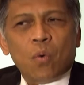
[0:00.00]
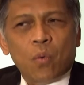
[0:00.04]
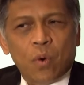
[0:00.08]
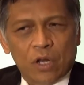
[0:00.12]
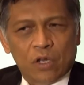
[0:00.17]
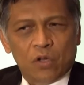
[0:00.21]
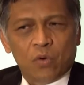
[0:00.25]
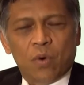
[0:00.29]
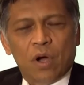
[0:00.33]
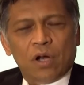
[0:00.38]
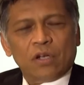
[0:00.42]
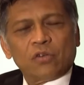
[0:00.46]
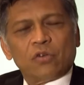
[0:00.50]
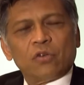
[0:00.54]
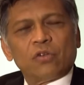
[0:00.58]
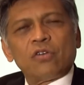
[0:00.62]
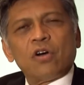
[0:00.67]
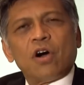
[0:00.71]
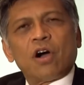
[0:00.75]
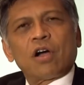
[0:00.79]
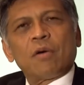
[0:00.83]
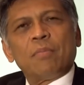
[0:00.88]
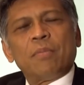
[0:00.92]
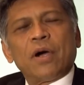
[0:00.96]
When you want to
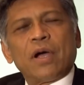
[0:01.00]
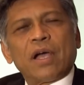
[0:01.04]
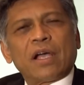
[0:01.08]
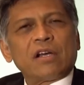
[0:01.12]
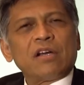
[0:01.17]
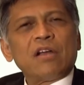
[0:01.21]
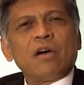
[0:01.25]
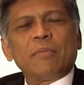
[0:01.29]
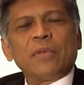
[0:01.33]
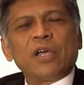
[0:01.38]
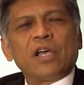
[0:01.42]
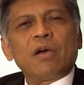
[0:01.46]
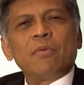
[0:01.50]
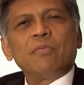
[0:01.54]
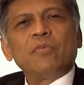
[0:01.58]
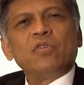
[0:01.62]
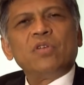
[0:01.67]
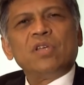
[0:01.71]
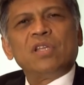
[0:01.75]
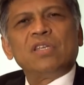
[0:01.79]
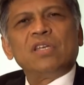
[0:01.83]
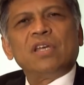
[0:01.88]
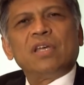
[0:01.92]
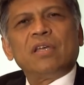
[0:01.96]
talk about economic
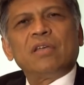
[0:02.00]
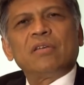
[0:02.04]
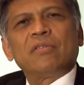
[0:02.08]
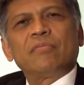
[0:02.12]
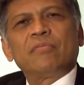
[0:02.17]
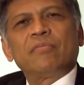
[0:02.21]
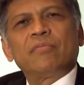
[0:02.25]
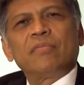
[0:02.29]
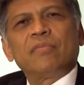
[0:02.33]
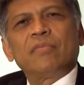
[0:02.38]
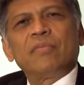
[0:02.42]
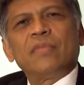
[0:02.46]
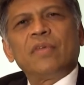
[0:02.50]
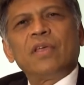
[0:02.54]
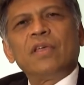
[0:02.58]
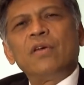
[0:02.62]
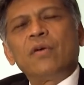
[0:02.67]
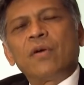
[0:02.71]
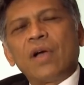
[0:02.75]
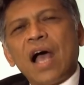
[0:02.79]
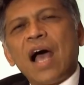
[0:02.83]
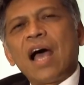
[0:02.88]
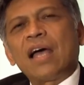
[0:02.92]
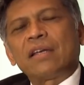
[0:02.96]
community,
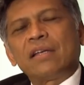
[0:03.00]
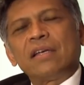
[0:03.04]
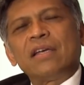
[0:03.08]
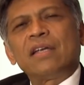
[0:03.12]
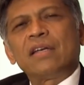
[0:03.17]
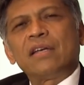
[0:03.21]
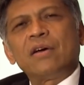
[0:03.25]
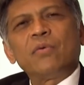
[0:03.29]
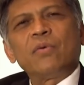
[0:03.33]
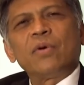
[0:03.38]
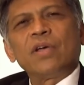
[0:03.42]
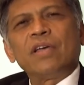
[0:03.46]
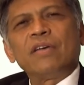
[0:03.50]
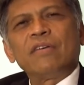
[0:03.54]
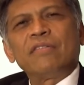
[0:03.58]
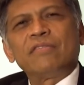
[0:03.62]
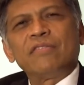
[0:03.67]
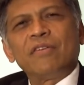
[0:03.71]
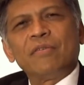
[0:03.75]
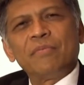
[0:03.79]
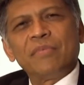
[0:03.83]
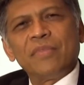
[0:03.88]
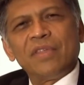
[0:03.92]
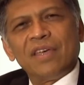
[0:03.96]
you can't get away
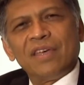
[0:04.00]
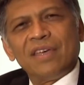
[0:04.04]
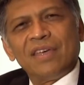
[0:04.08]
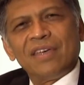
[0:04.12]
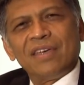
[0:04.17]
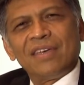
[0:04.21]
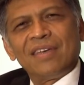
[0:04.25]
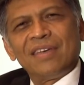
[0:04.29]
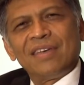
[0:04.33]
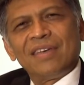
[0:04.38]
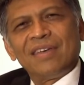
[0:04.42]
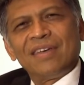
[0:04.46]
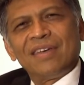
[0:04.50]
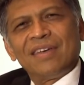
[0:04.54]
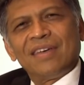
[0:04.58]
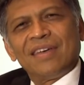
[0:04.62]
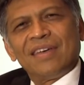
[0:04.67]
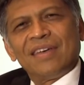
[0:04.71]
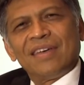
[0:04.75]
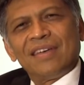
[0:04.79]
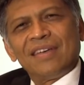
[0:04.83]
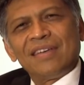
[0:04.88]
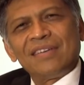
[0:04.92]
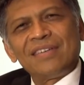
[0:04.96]
from the
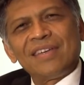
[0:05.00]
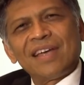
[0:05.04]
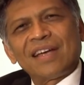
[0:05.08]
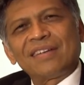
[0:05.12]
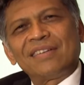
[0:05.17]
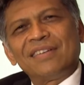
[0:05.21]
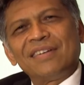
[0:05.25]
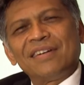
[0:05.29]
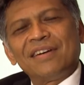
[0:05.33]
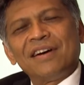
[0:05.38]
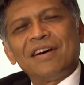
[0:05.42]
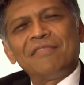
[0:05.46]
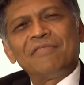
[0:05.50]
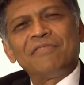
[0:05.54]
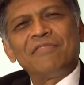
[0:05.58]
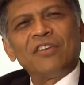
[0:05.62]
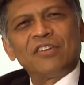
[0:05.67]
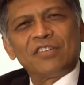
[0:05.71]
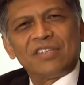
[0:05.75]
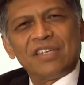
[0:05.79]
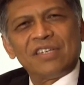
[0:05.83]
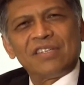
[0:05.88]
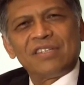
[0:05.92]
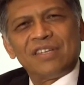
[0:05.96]
sector of
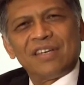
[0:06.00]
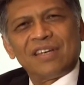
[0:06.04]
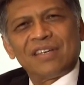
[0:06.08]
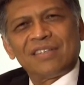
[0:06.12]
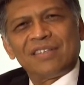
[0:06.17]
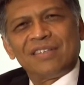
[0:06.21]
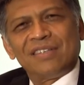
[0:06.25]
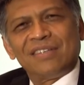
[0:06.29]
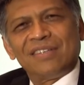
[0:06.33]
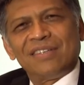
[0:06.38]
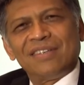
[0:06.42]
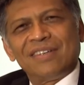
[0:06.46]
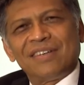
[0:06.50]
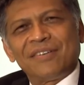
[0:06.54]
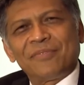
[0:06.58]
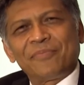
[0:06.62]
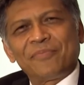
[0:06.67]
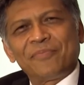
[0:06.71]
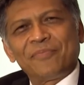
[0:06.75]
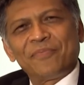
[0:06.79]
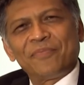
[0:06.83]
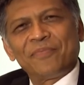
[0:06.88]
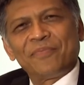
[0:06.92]
logistics,